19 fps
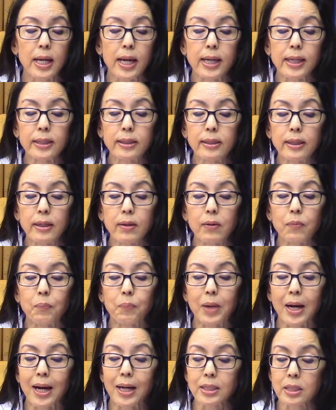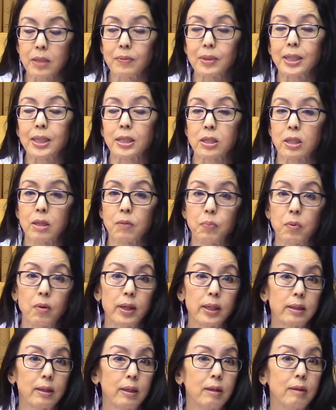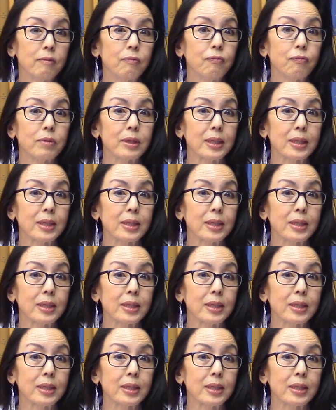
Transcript: and possibly get to the point of